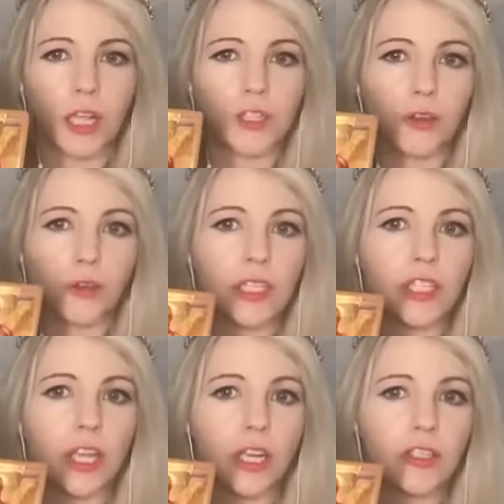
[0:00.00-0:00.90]
And so
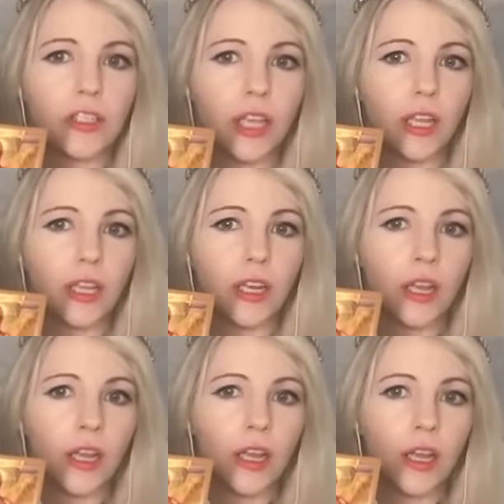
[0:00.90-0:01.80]
this innocent
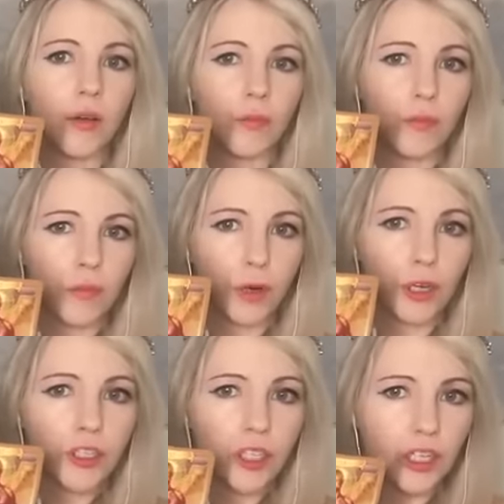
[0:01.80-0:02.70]

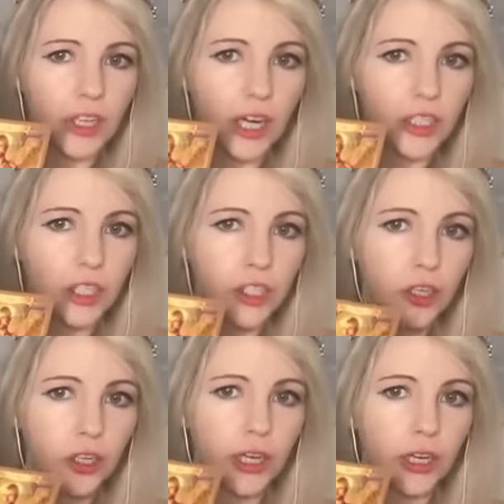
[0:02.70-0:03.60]
person is actually
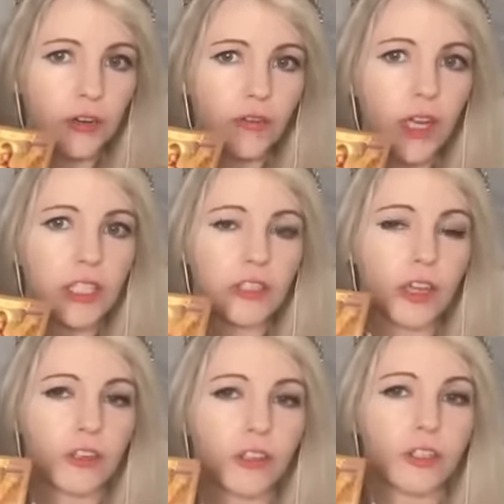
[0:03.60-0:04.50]
turning, her face is
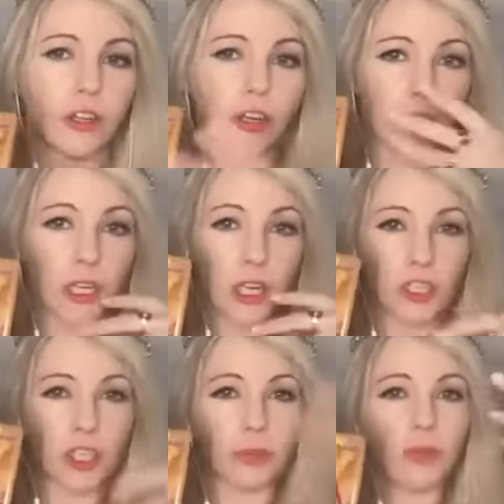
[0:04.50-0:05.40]
actually turning,
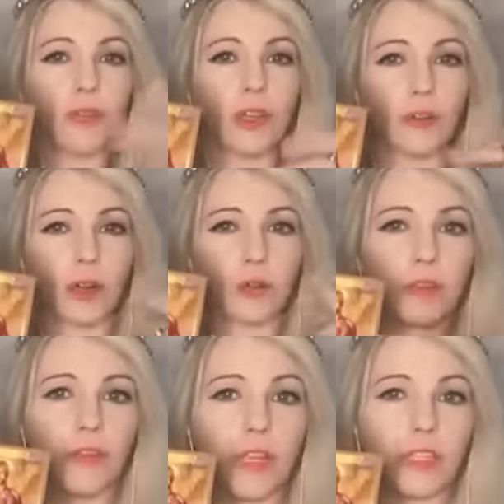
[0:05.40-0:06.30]
shape-shifting right in
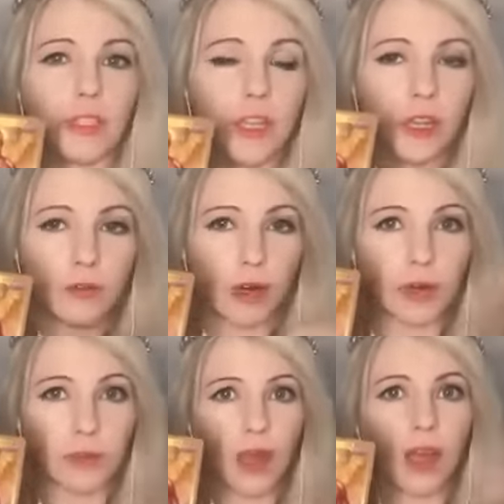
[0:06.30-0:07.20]
my face,
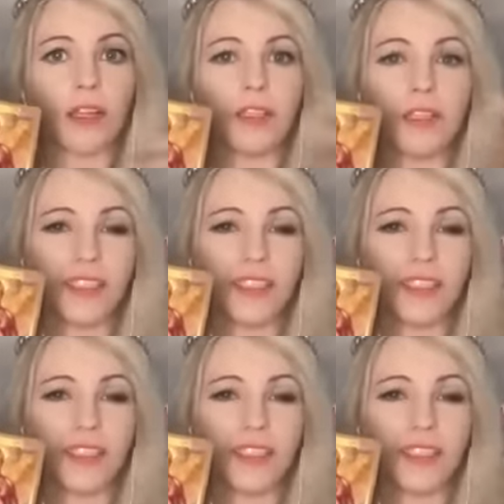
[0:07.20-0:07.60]
right in my eyes.